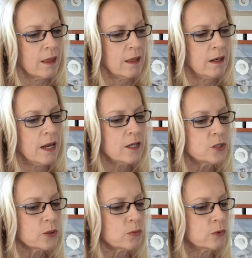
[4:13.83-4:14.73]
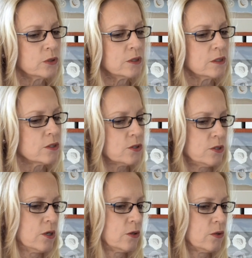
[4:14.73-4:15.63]
Nature, wood, and
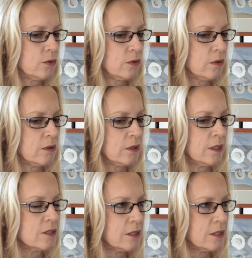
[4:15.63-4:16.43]
stone is